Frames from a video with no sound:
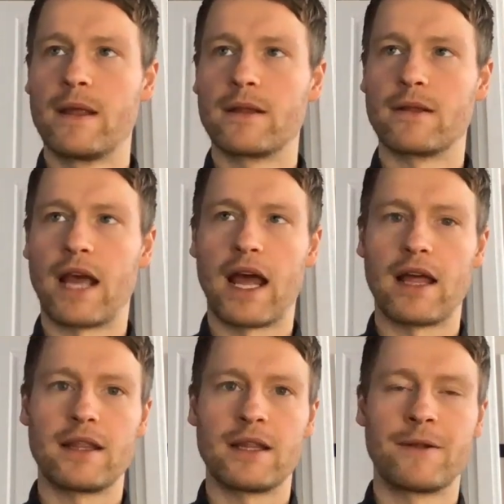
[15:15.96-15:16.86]
that
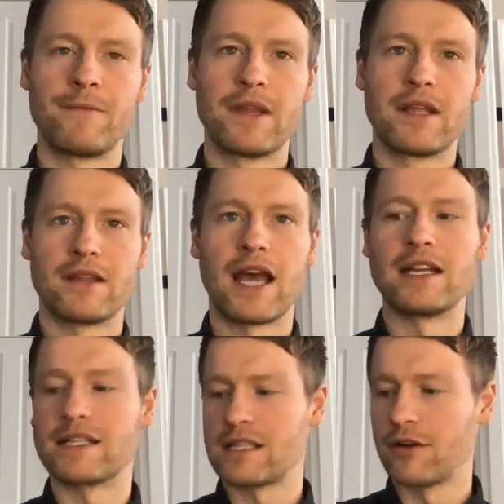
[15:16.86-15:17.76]
in
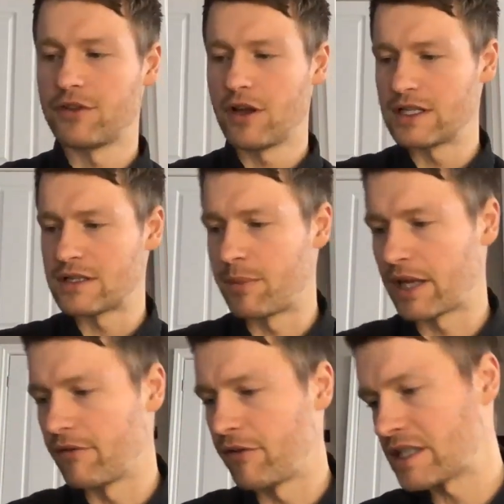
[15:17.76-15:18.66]
itself, though, is a big
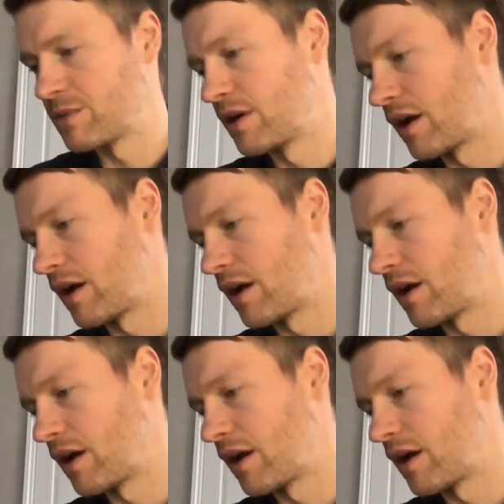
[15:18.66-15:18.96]
investment.